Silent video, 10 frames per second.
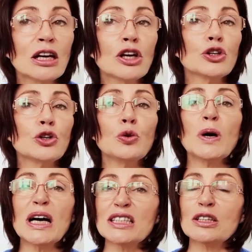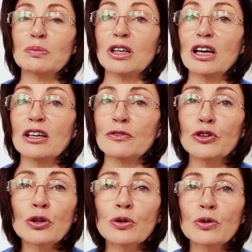you are supplying
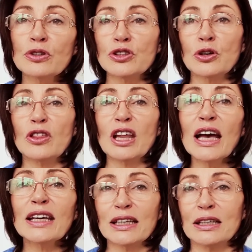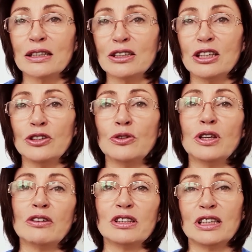fuel so they can continue their
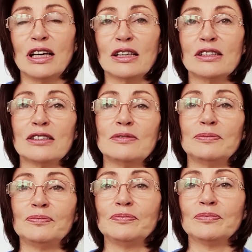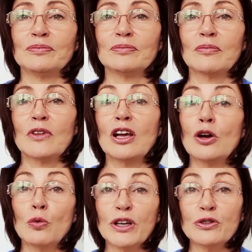attacks.
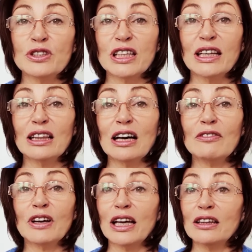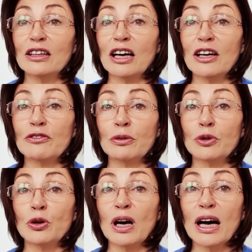When you send love and light from your
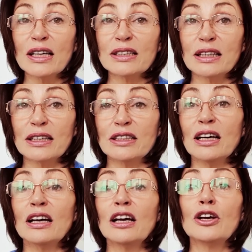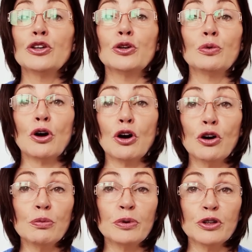heart center, you
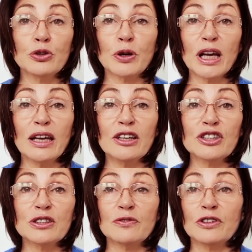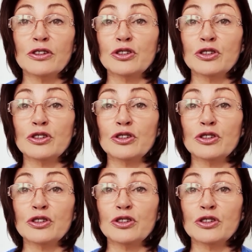open your energy field to